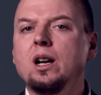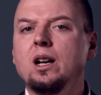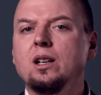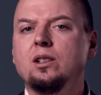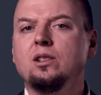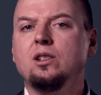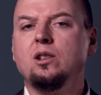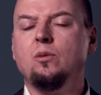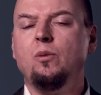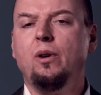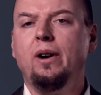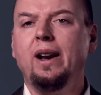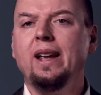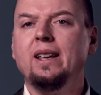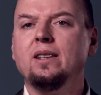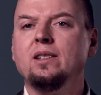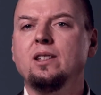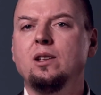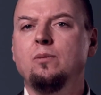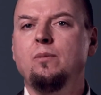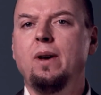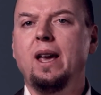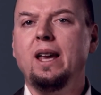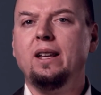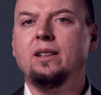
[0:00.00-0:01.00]
customer
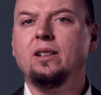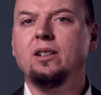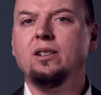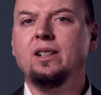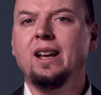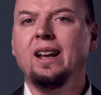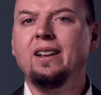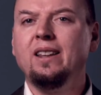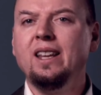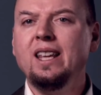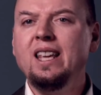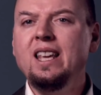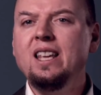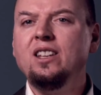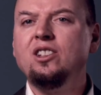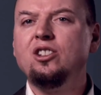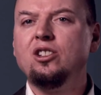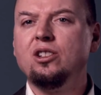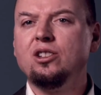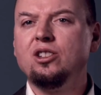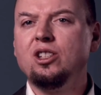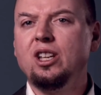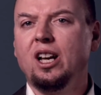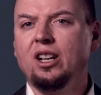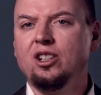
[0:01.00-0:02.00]
estimated that each
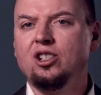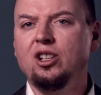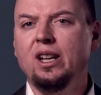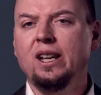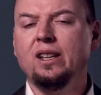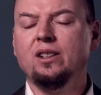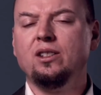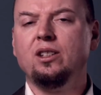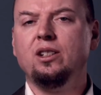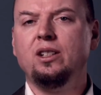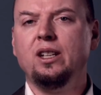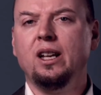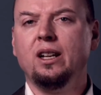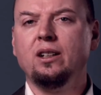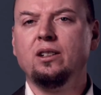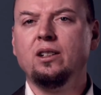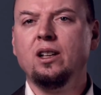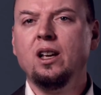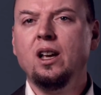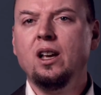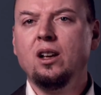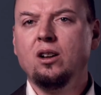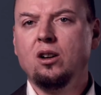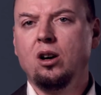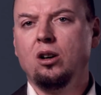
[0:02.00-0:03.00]
such incident
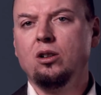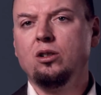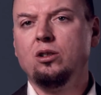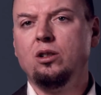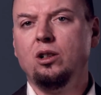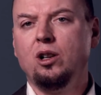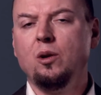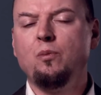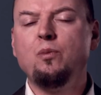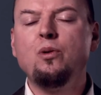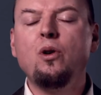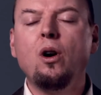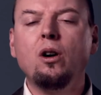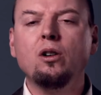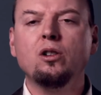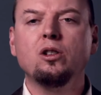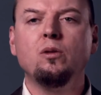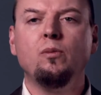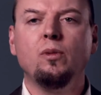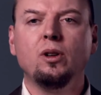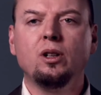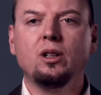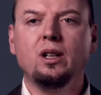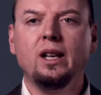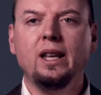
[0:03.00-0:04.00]
costed
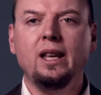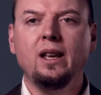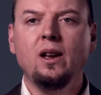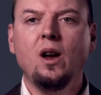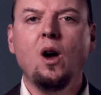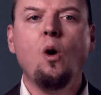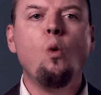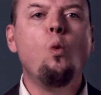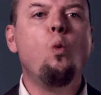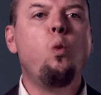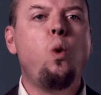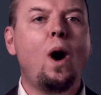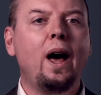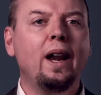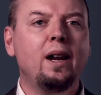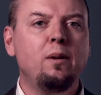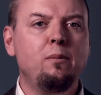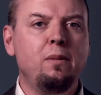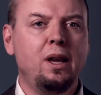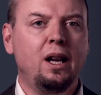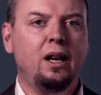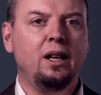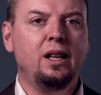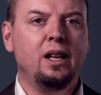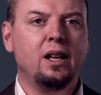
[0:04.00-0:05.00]
approximately 1
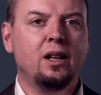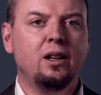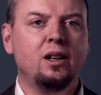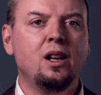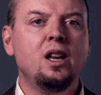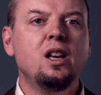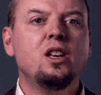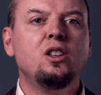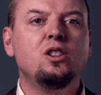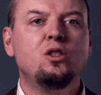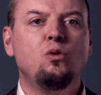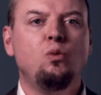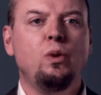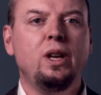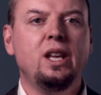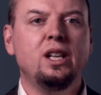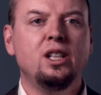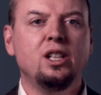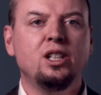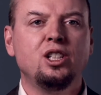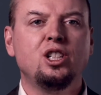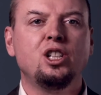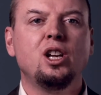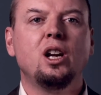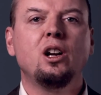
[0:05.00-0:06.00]
million
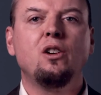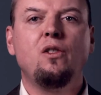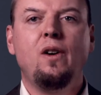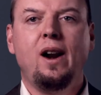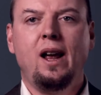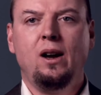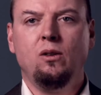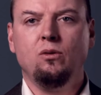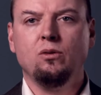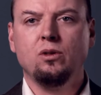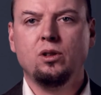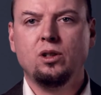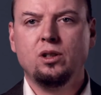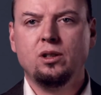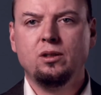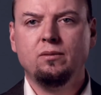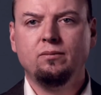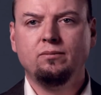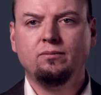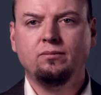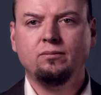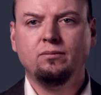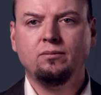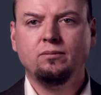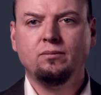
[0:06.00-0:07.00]
Swedish crowns.